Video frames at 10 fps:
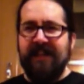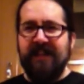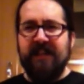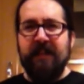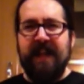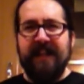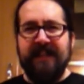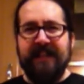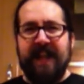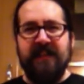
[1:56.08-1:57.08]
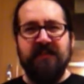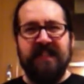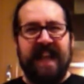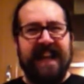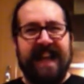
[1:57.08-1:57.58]
to me it's, can you
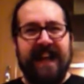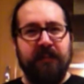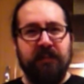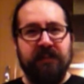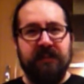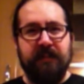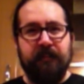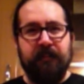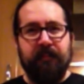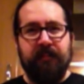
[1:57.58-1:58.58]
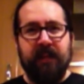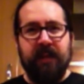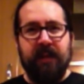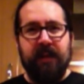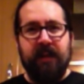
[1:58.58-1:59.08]
stack animals?
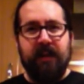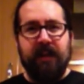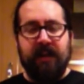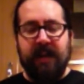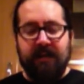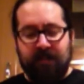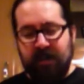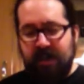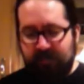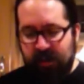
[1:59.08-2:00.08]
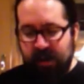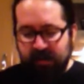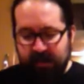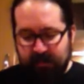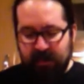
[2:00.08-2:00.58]
Like if I
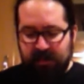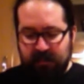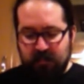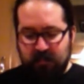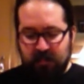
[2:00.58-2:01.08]
only put them